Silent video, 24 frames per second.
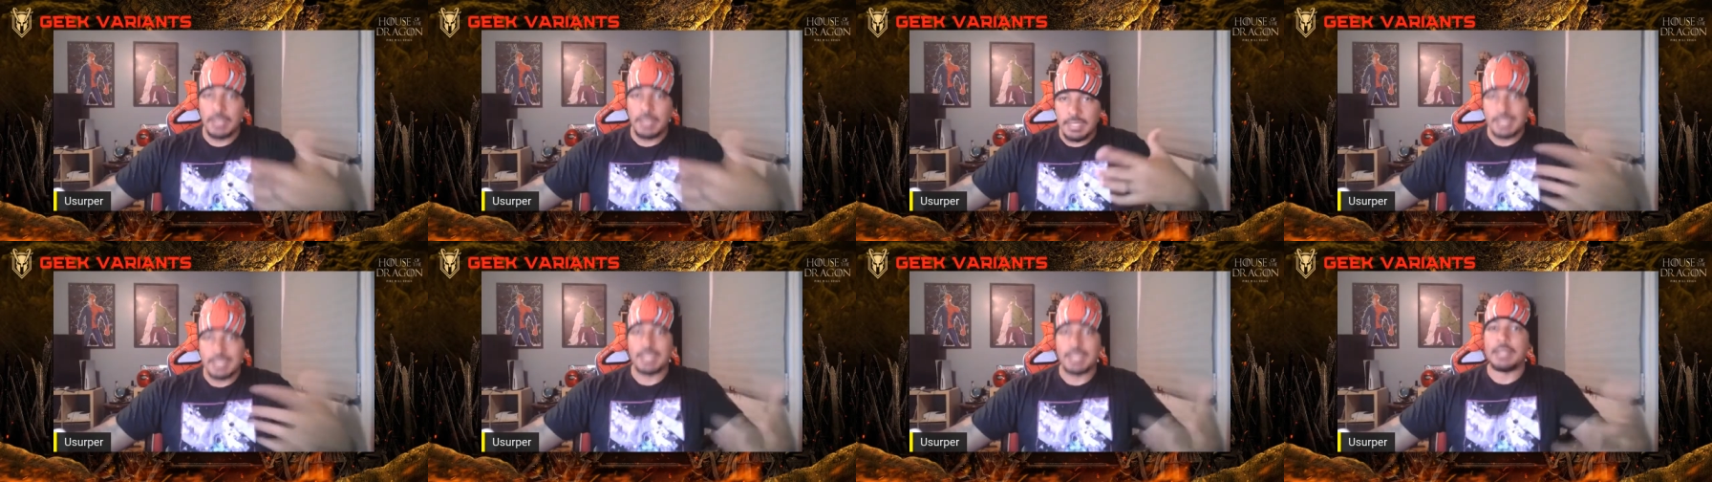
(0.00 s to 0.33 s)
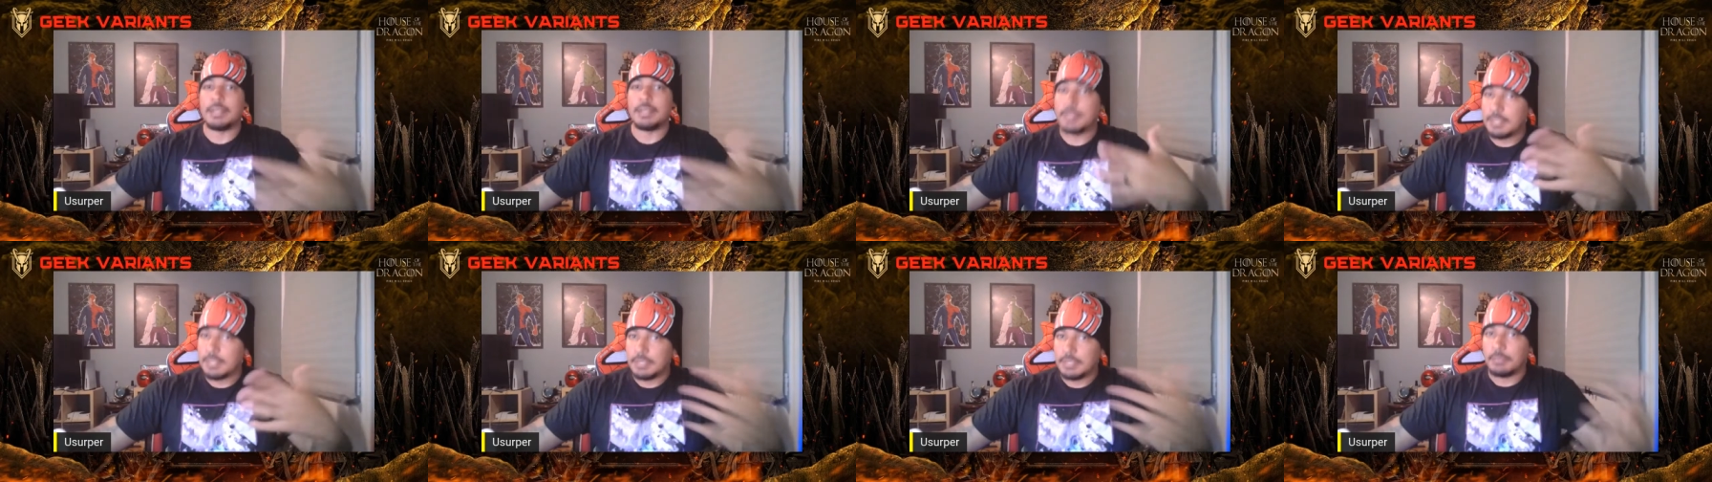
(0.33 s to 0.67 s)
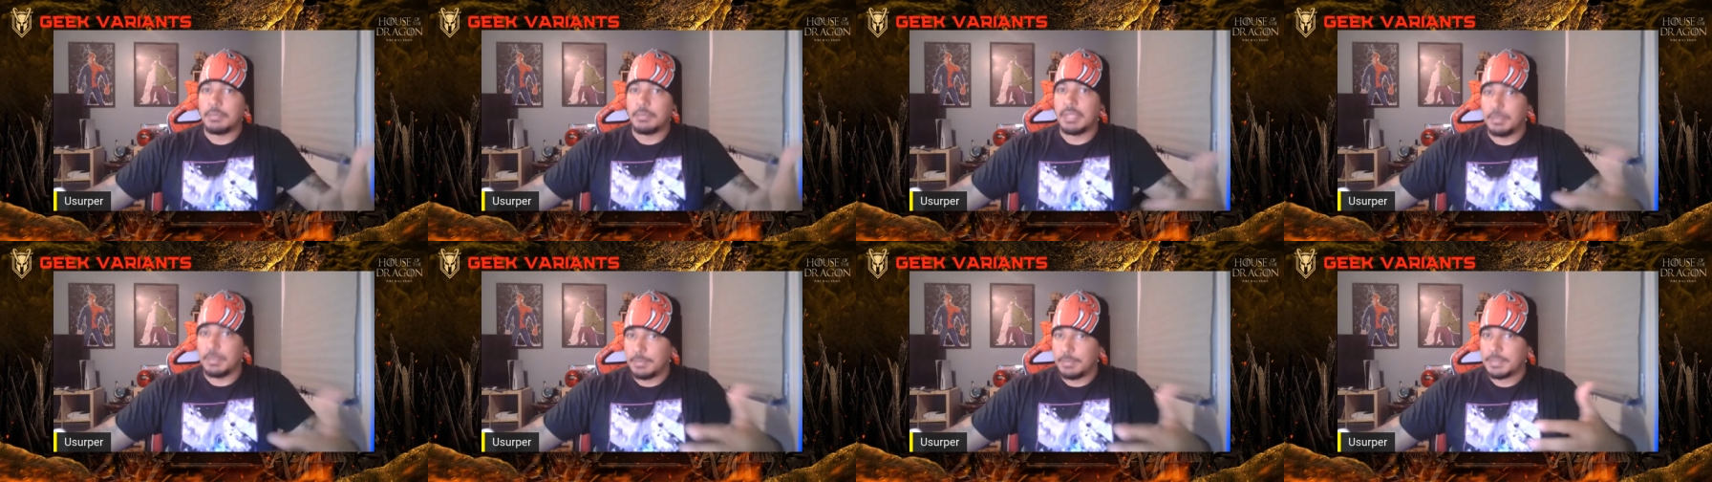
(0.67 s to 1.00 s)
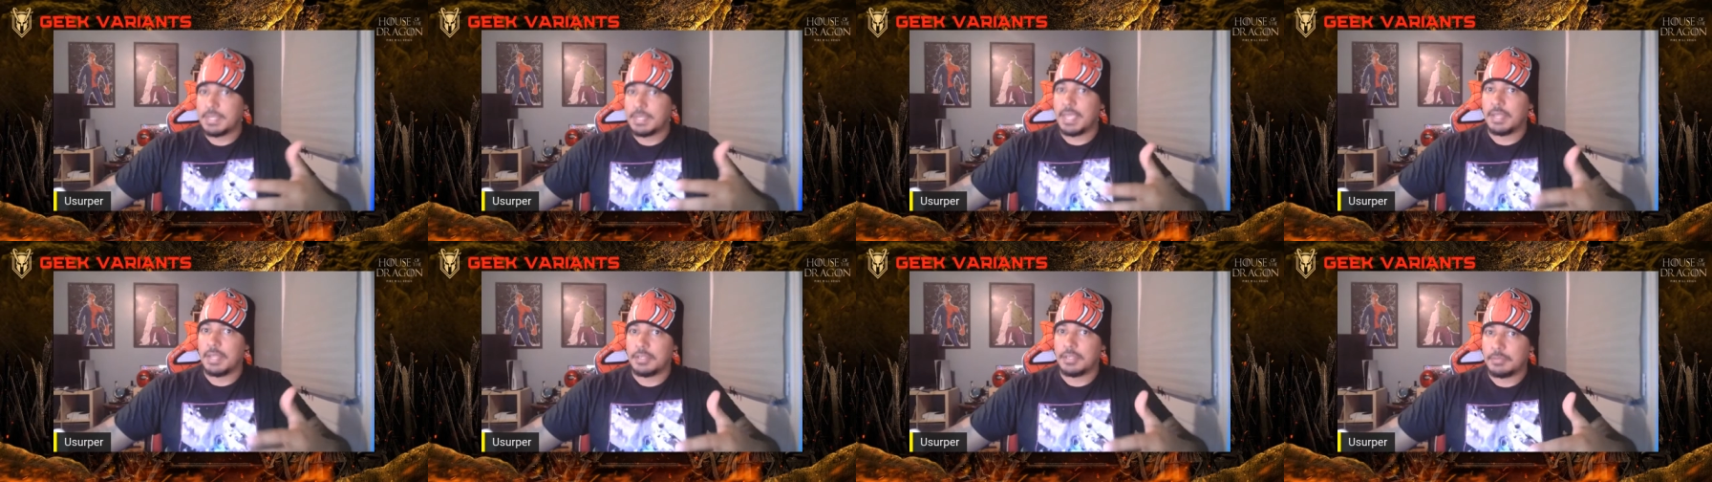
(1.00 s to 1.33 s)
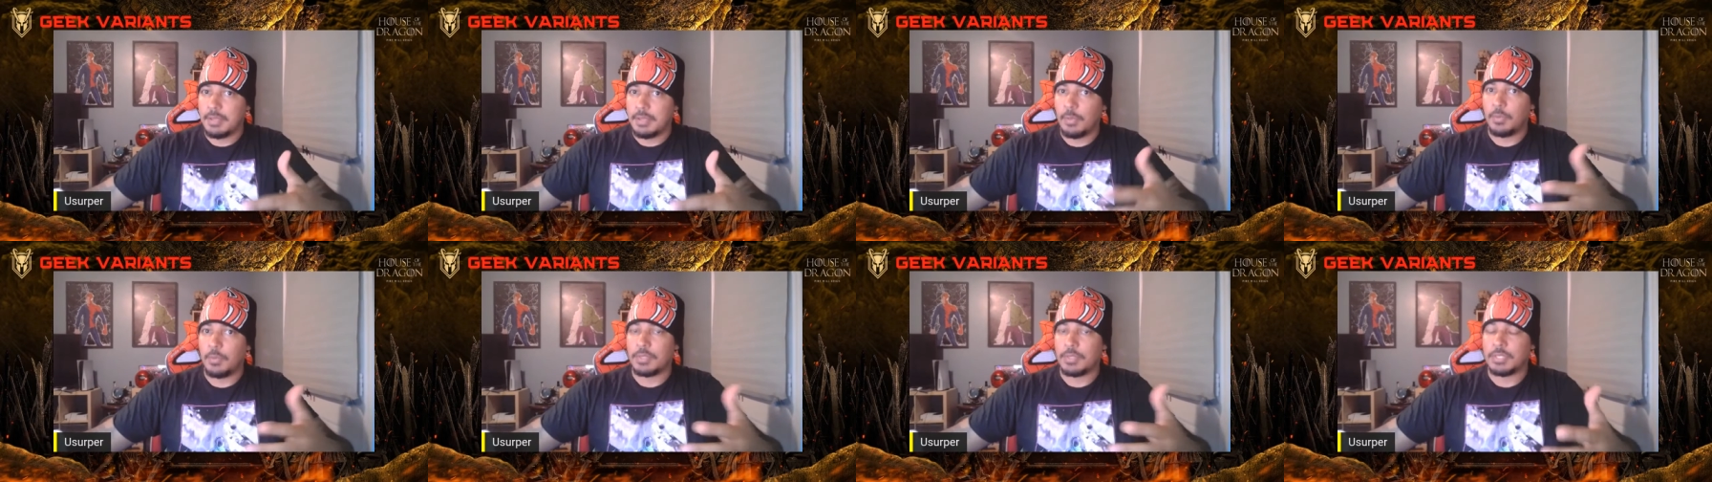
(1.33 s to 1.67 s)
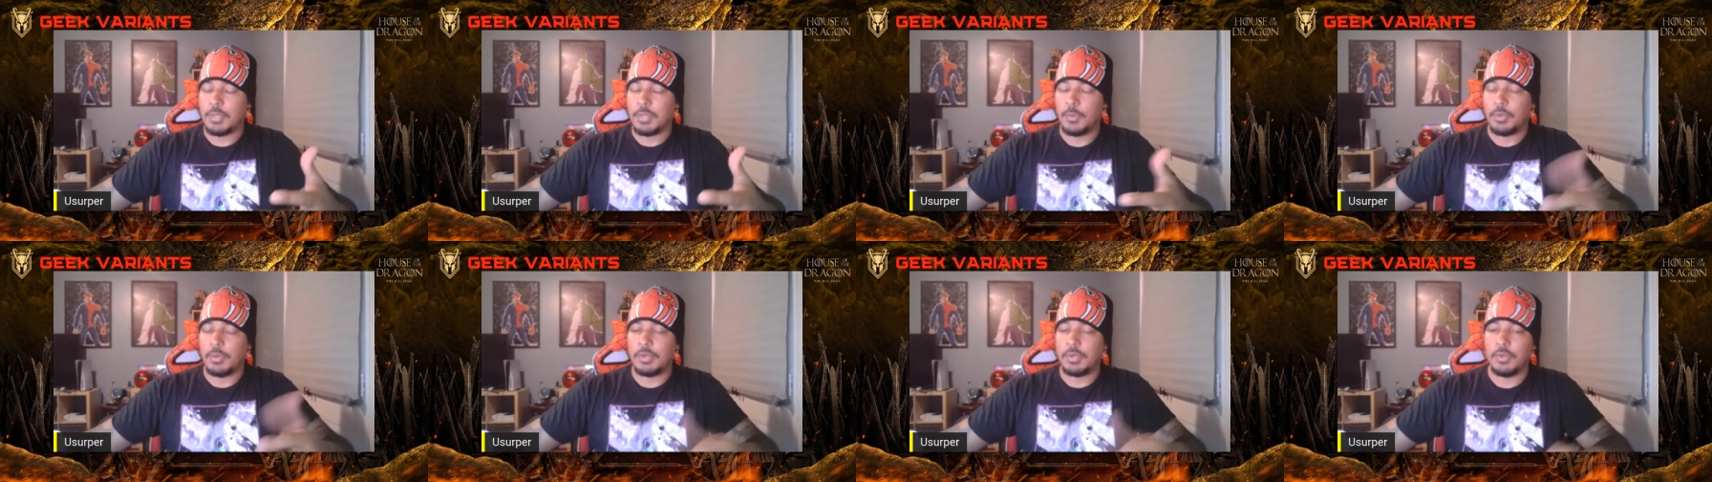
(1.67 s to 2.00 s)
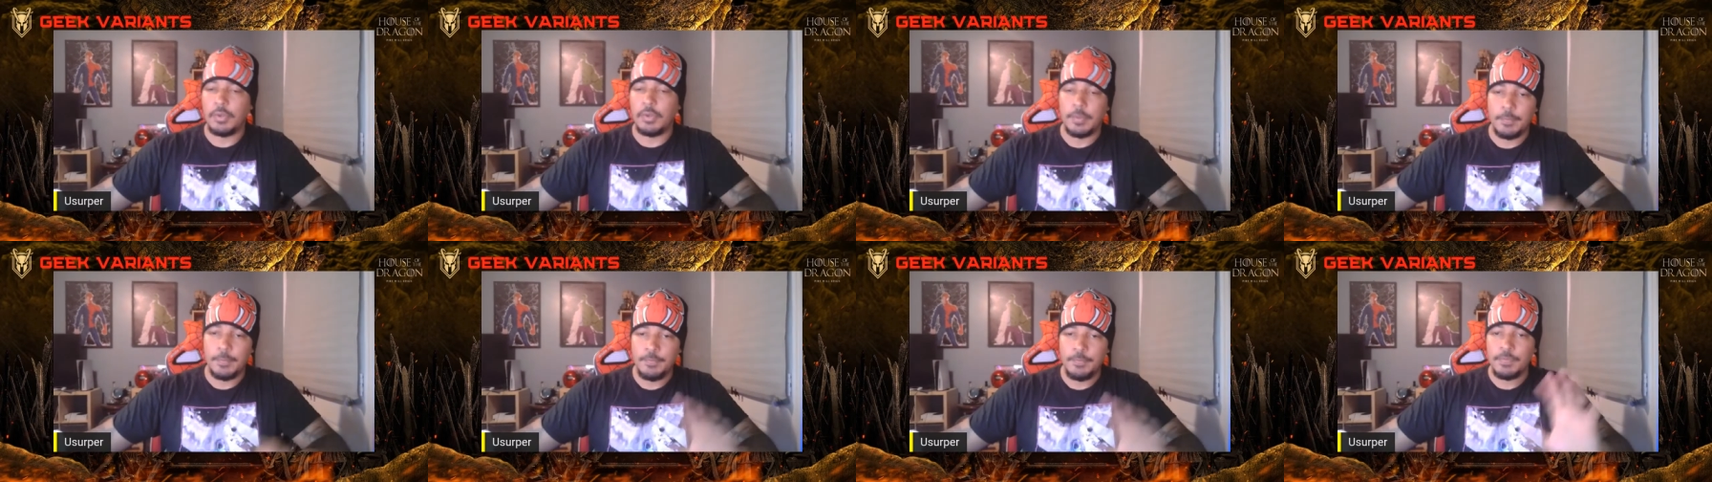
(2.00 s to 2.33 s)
getting to the meat and potatoes about what's going on.